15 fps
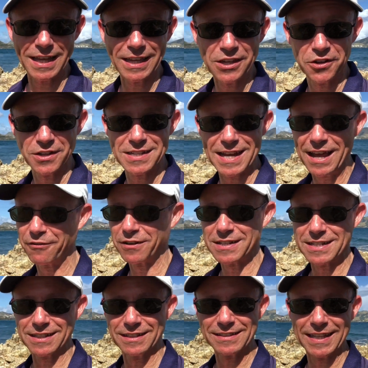like yours every
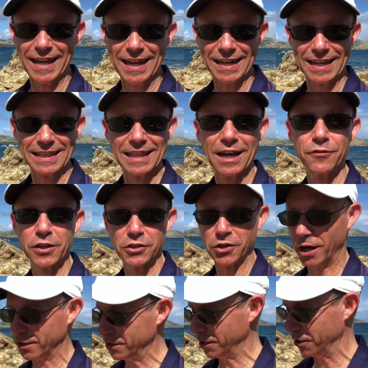single day, and I'd love to
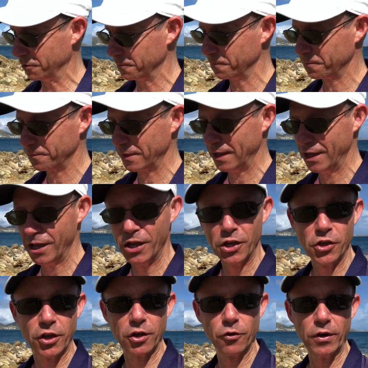talk to you.
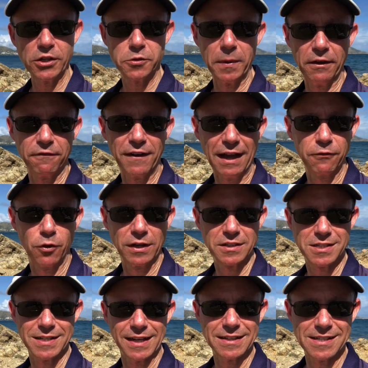You can reach me at five one
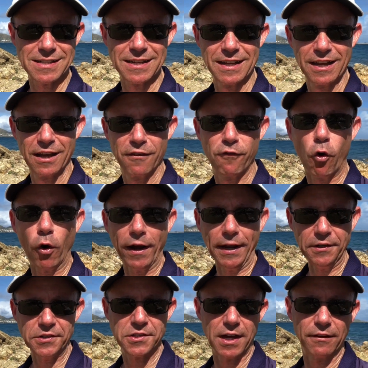six, four
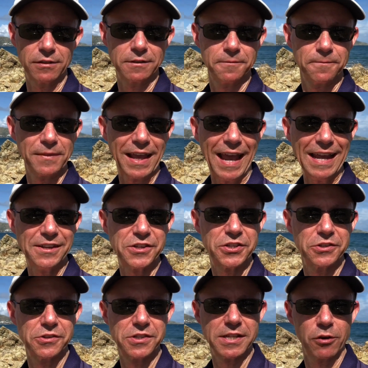eight seven, eight
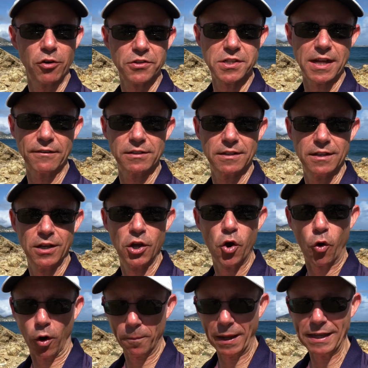two zero seven
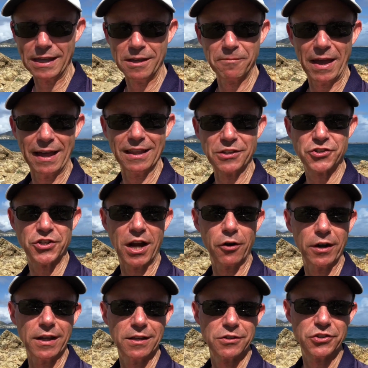or by email at Gerry,